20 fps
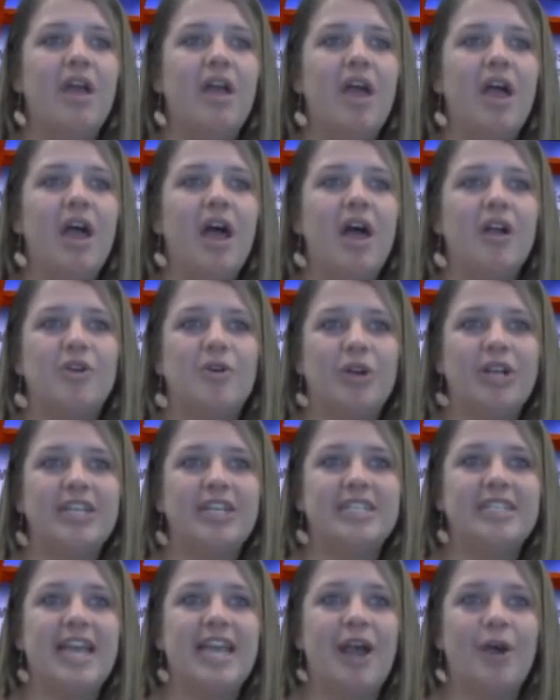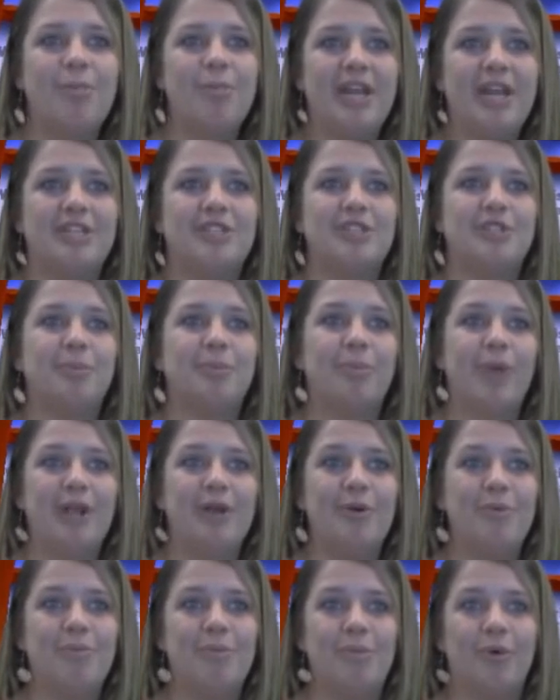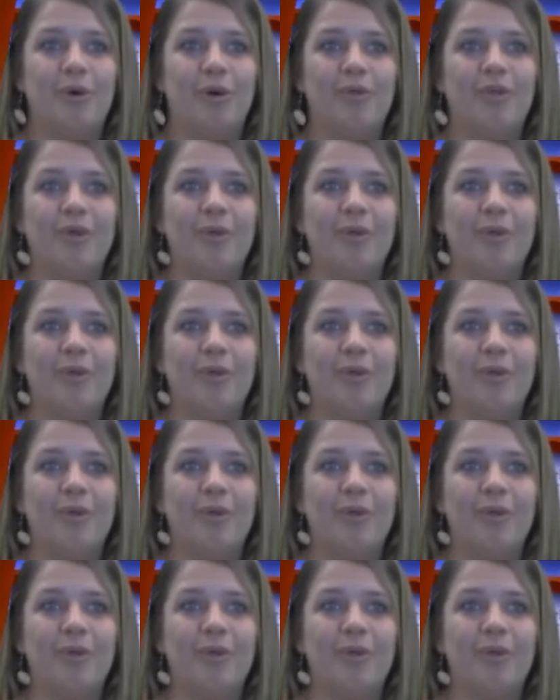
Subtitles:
According to town manager Michael Moore,